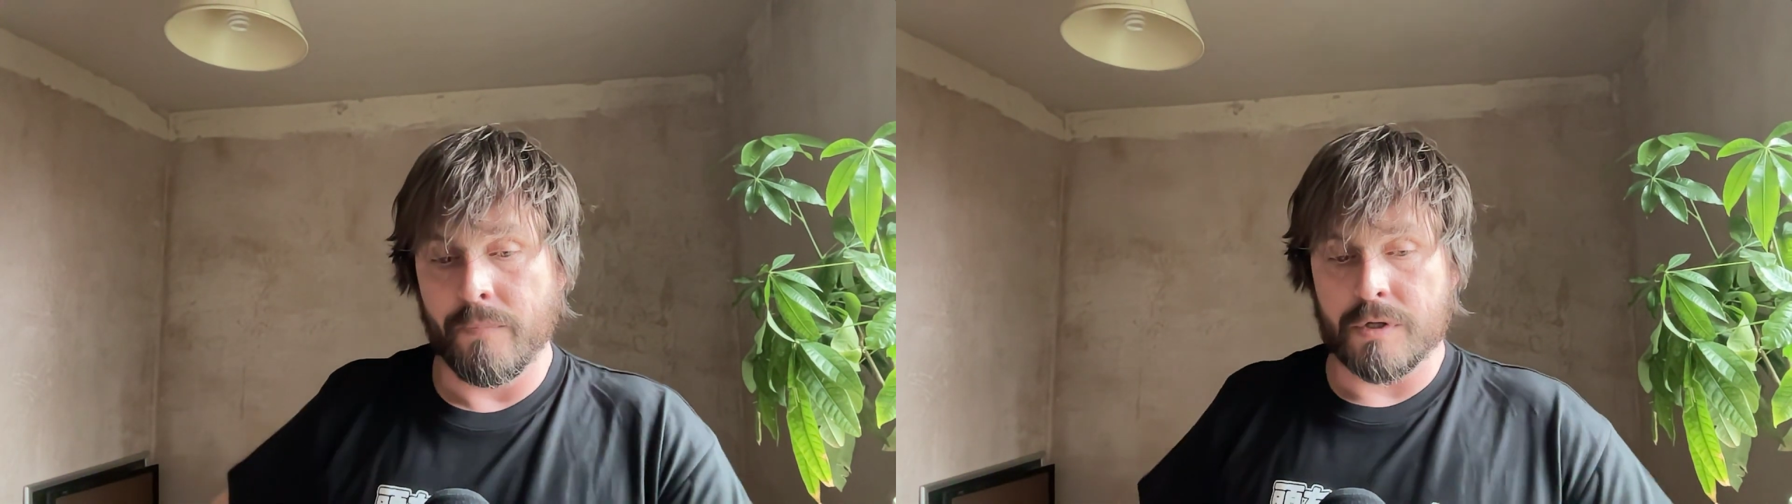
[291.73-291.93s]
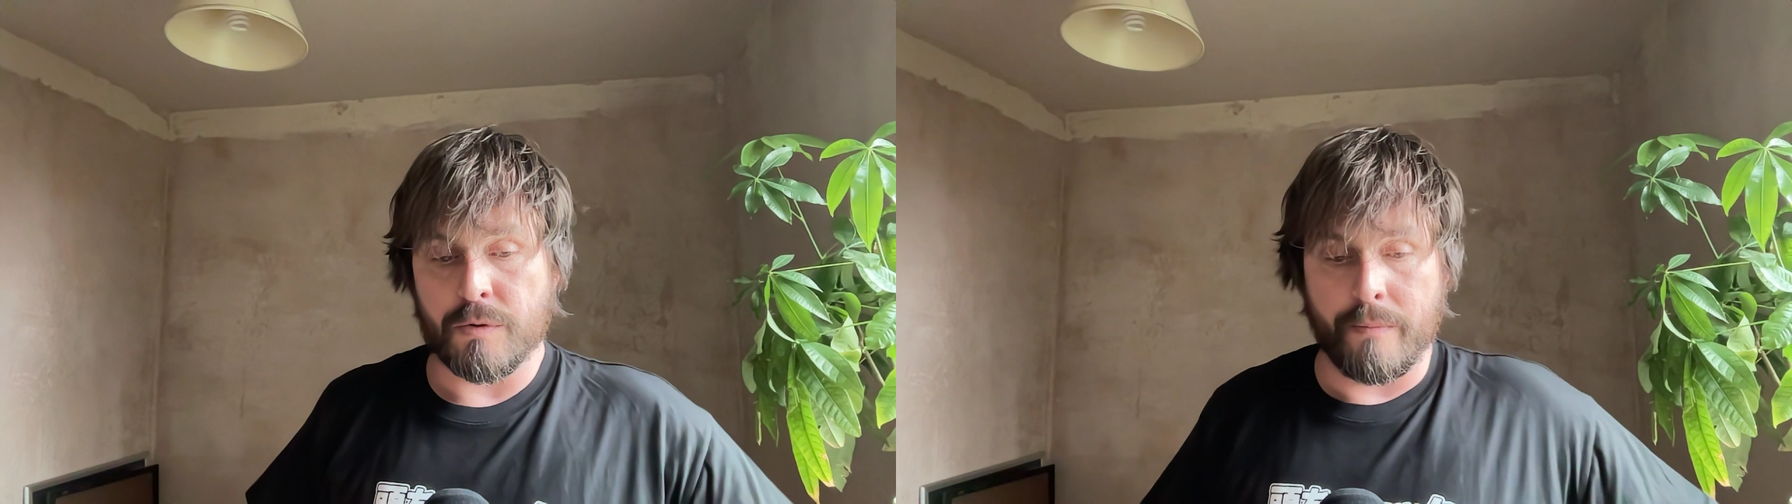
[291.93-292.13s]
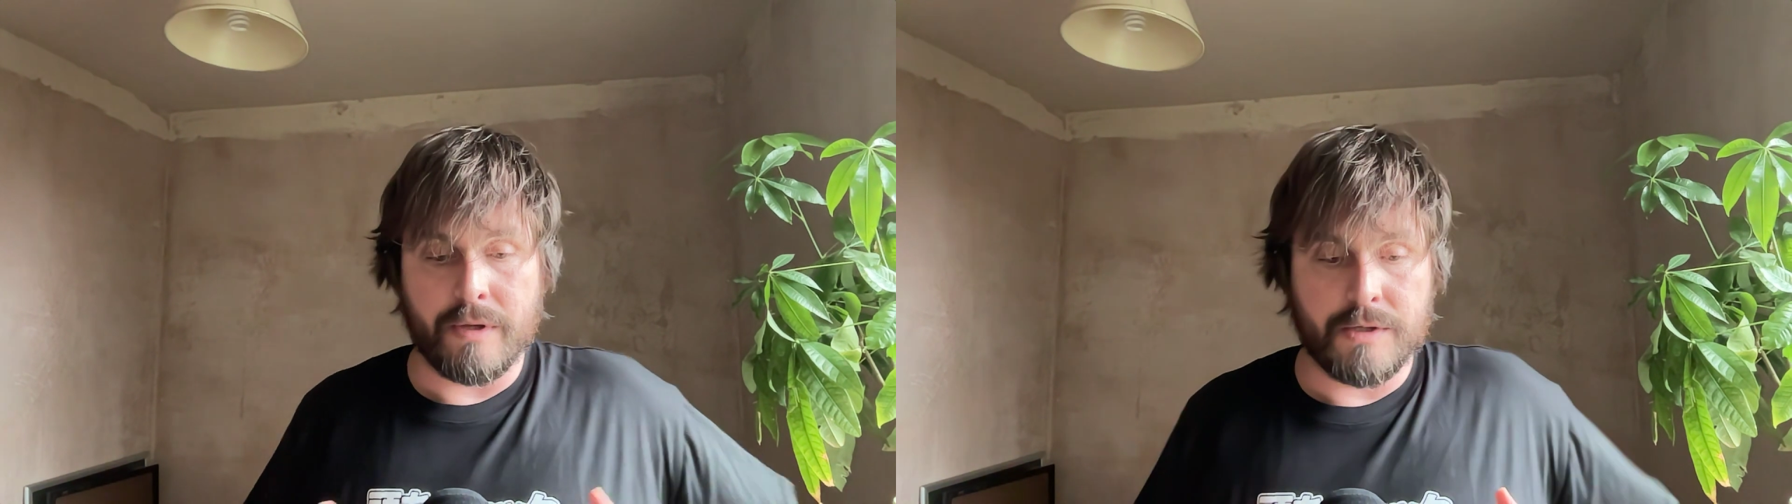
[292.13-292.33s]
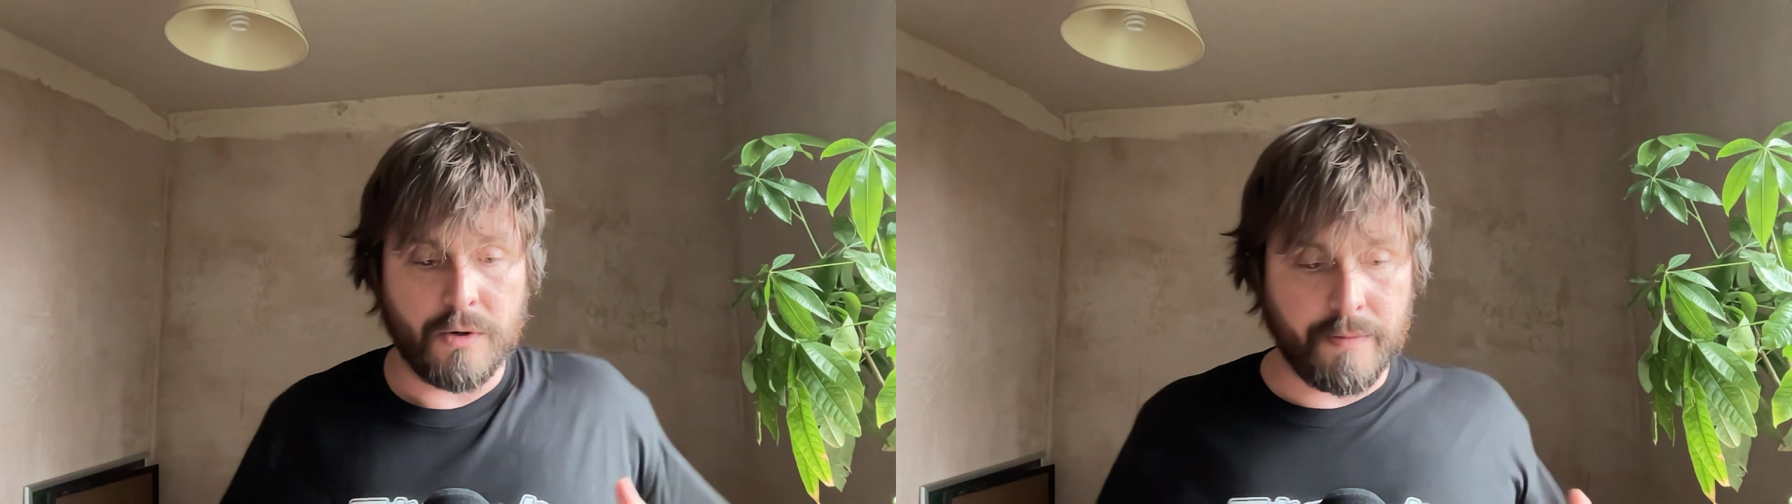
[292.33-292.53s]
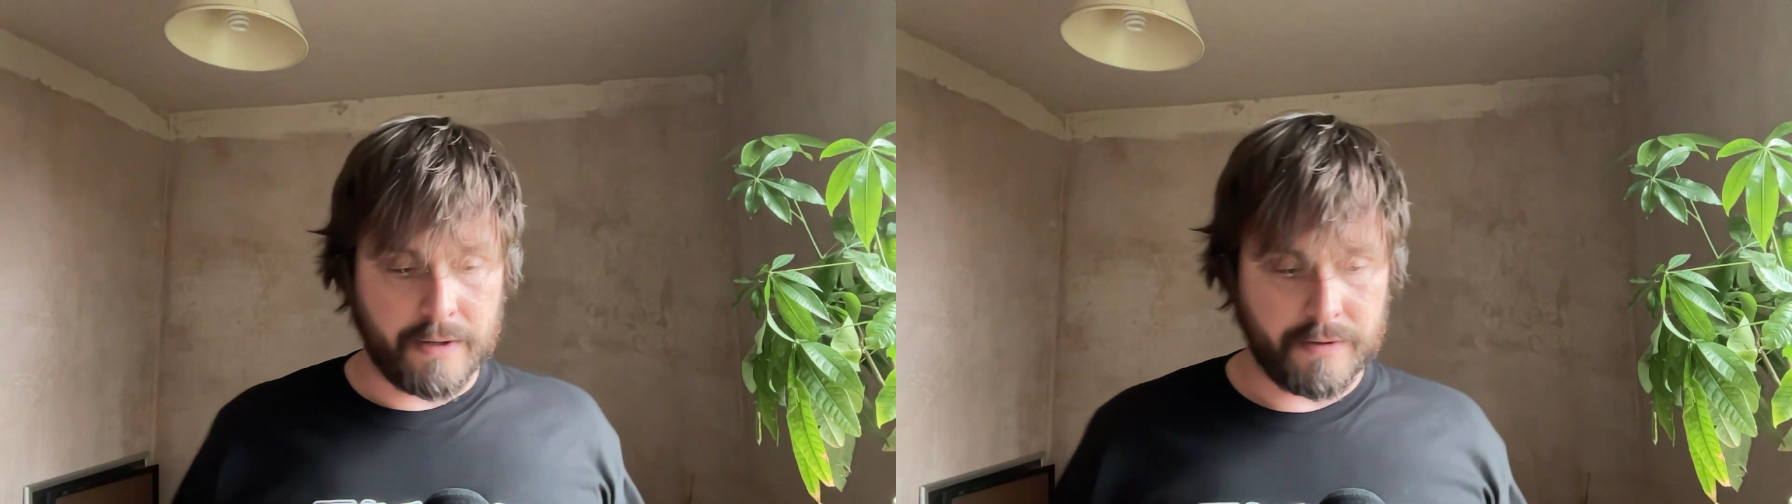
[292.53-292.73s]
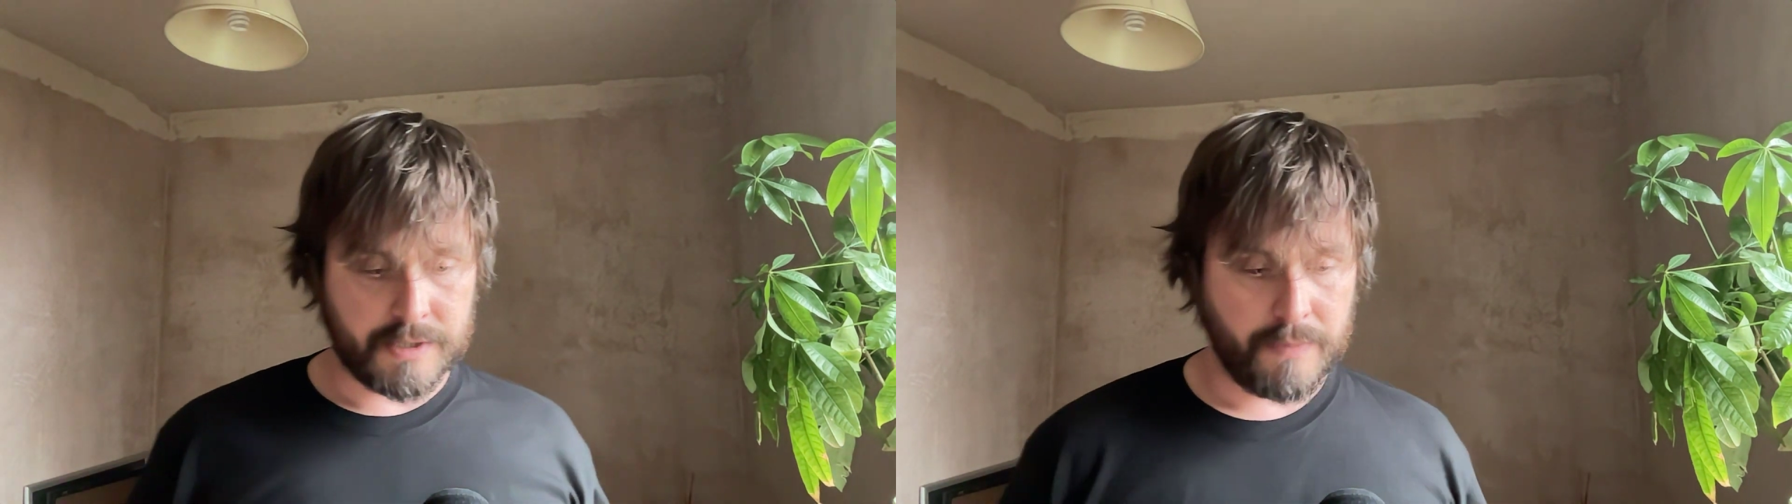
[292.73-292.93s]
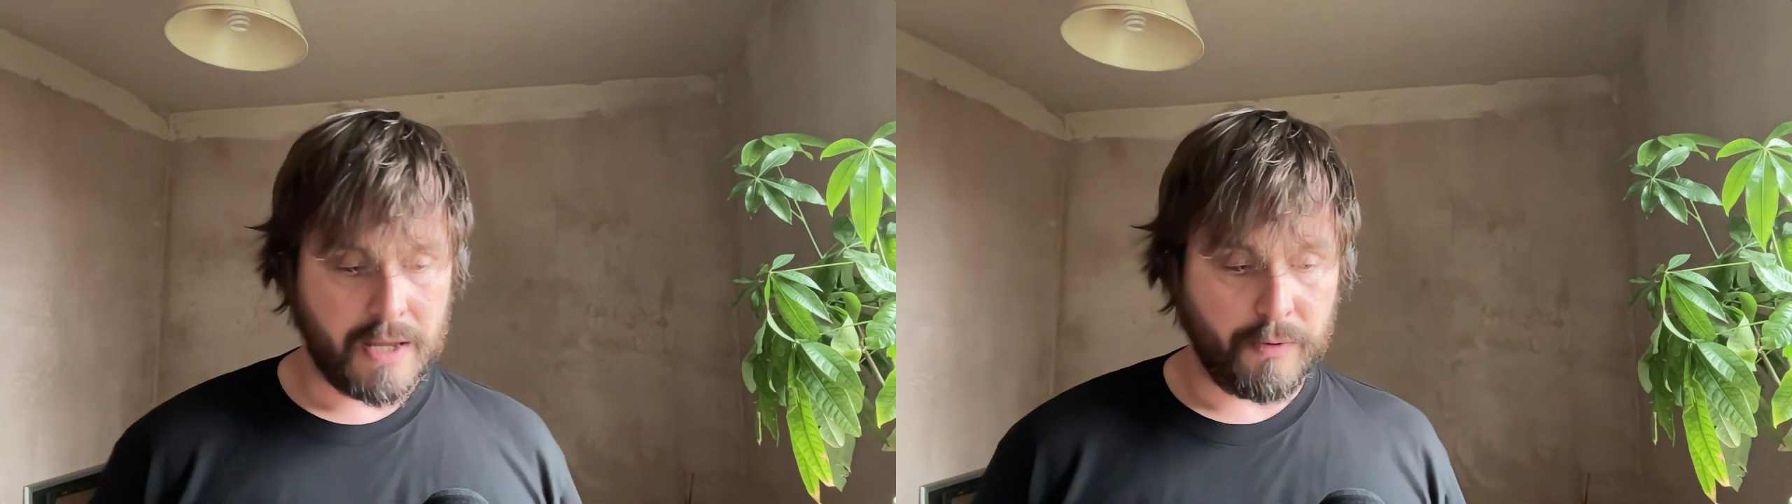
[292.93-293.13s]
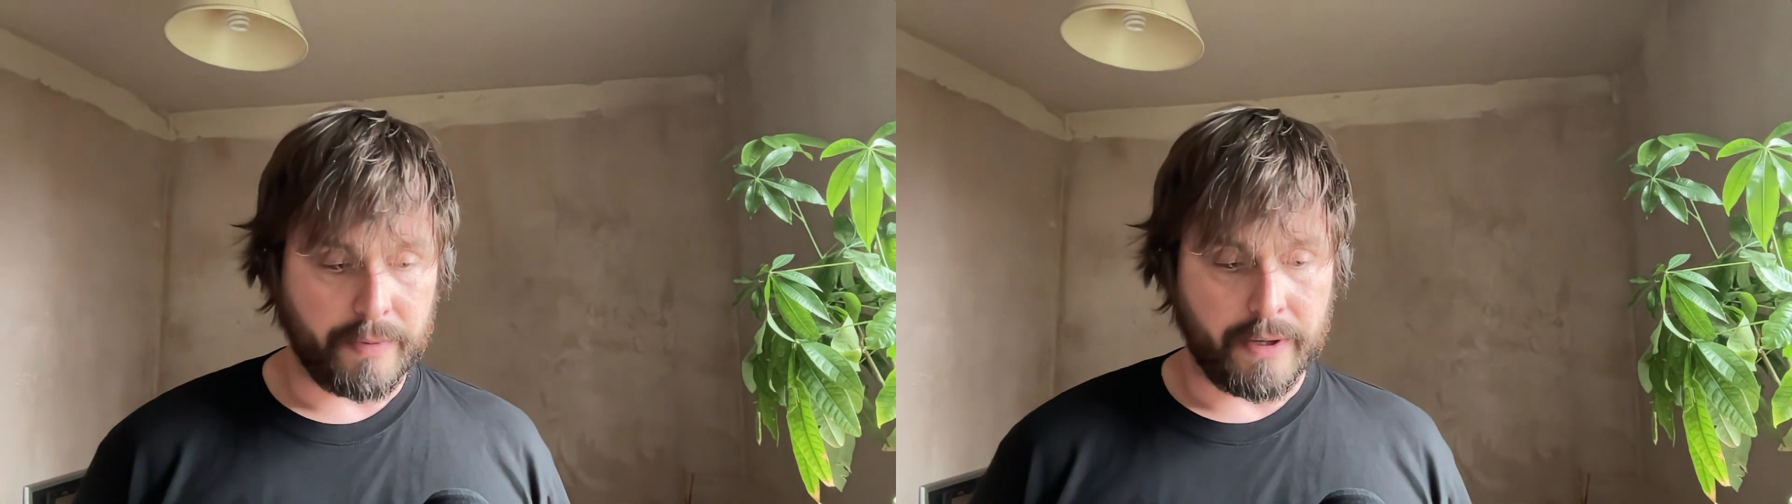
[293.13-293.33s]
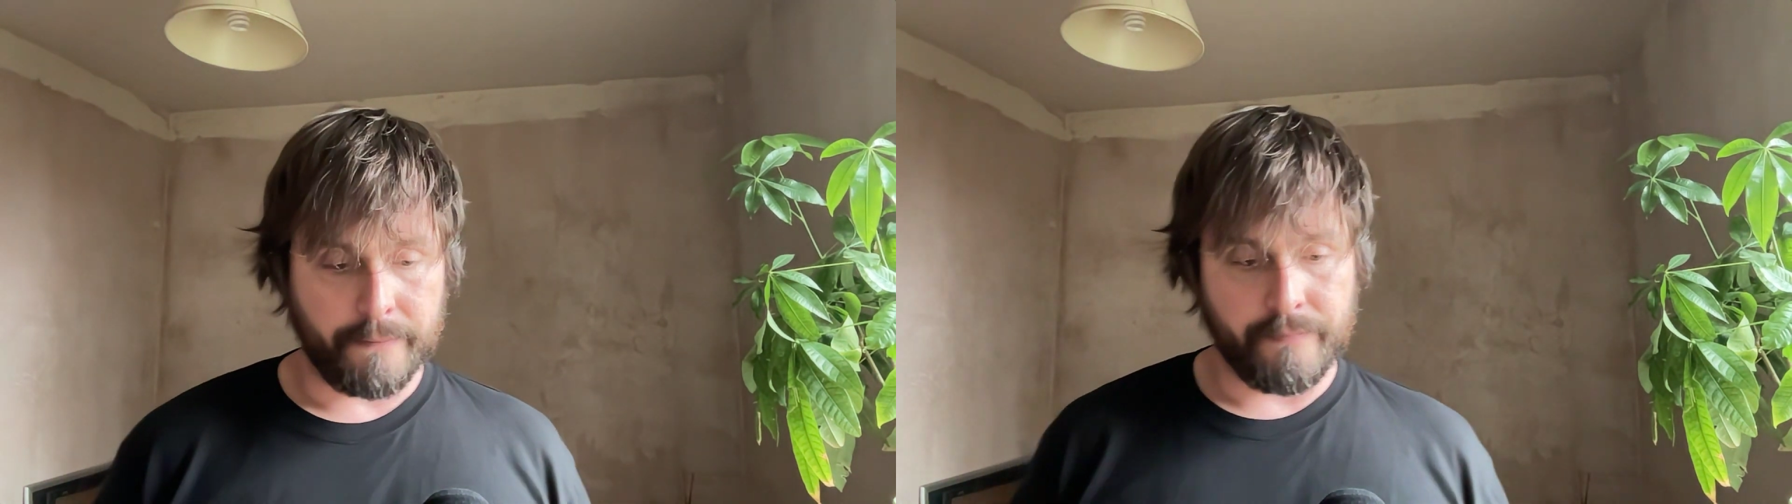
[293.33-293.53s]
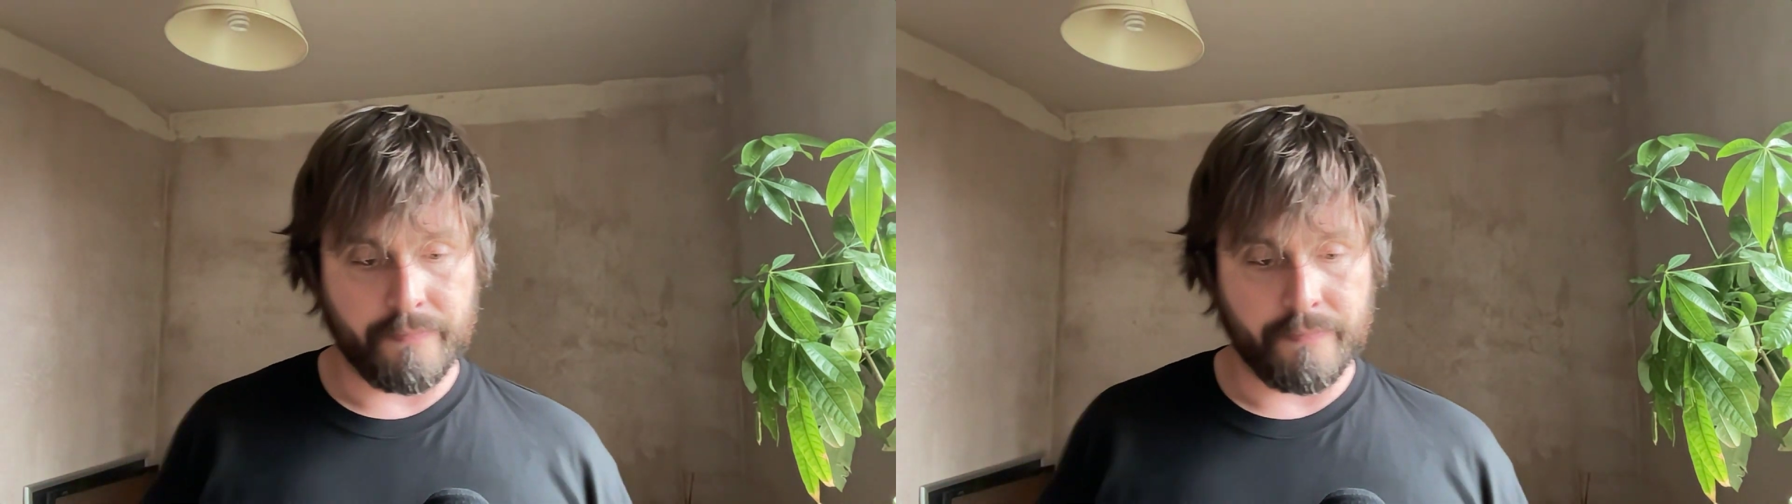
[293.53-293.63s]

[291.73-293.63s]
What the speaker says: So when we talk about this people bit,